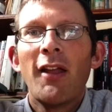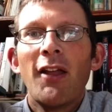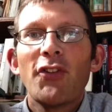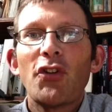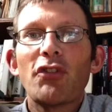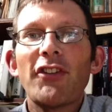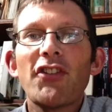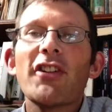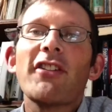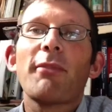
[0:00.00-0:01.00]
So
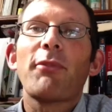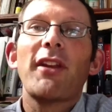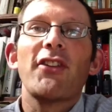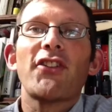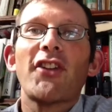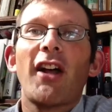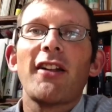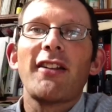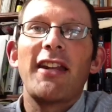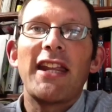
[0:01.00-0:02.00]
transition is something that
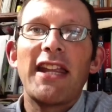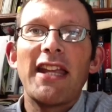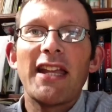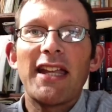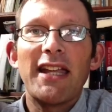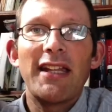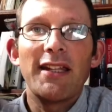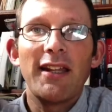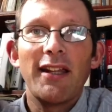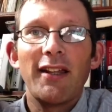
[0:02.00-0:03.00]
started here
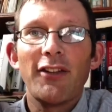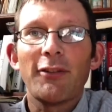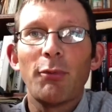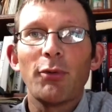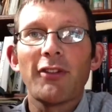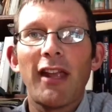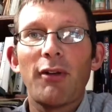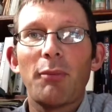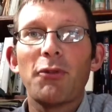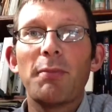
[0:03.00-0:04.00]
in the small
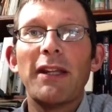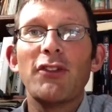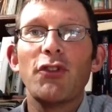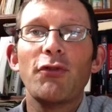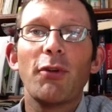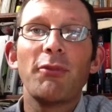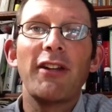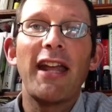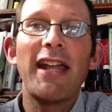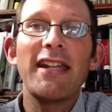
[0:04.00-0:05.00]
town I'm speaking to you from
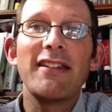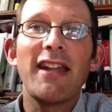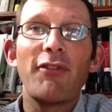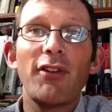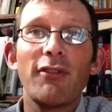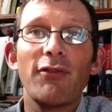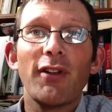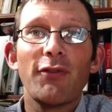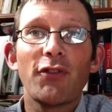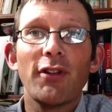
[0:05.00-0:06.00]
today in Devon of
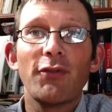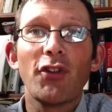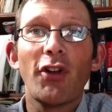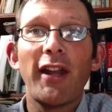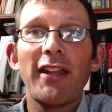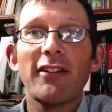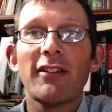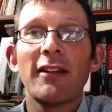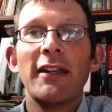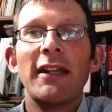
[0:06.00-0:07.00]

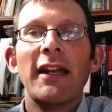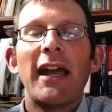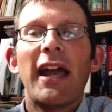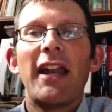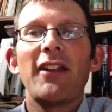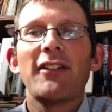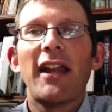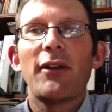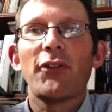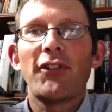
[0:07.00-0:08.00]
Totnes, and has
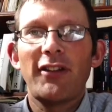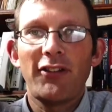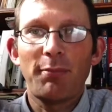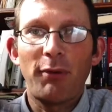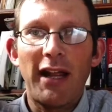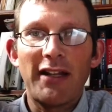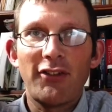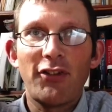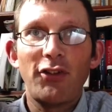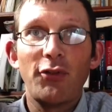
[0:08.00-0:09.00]
now since spread
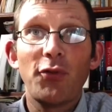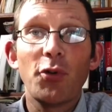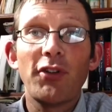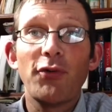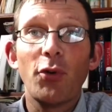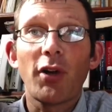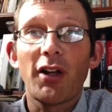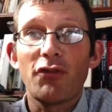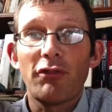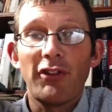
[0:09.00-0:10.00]
to 44
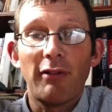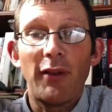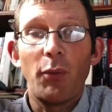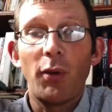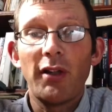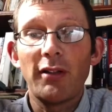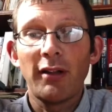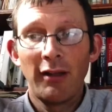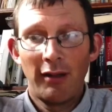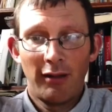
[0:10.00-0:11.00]
countries around the world,
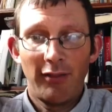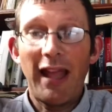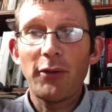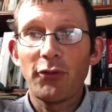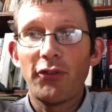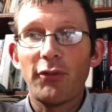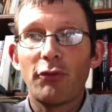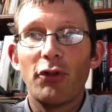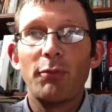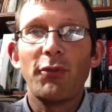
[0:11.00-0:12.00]
thousands of
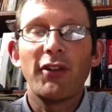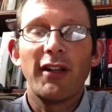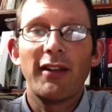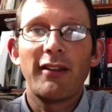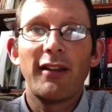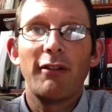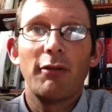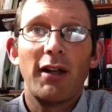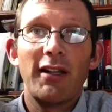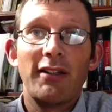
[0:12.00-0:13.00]
groups
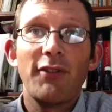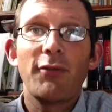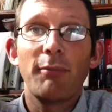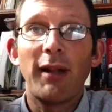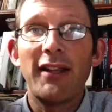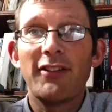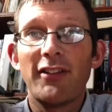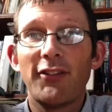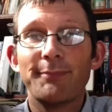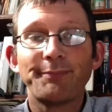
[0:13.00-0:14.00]
in different
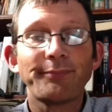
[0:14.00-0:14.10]
places,